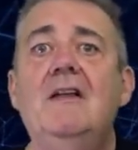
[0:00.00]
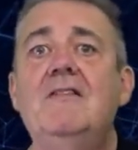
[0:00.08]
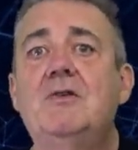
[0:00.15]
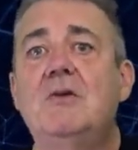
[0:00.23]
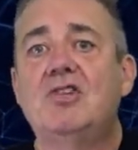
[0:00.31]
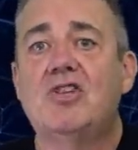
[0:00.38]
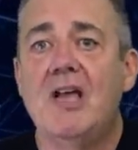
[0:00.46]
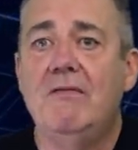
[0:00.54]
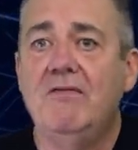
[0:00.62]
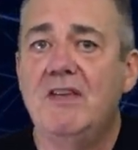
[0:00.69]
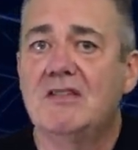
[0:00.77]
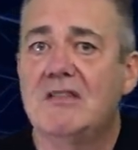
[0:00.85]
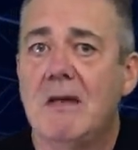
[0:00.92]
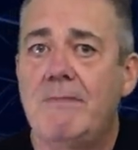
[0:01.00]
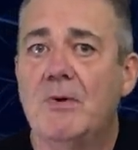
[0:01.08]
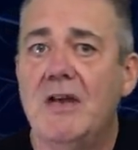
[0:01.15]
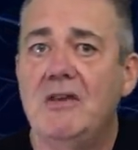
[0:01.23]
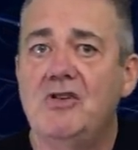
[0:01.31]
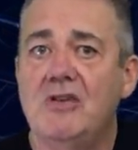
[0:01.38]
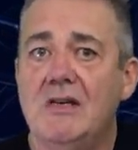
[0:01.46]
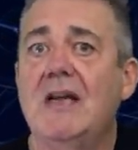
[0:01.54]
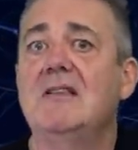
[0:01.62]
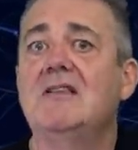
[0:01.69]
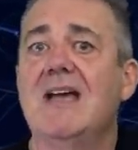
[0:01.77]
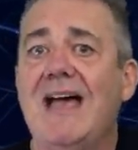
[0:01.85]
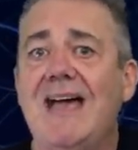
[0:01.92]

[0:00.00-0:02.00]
To achieve this separation and to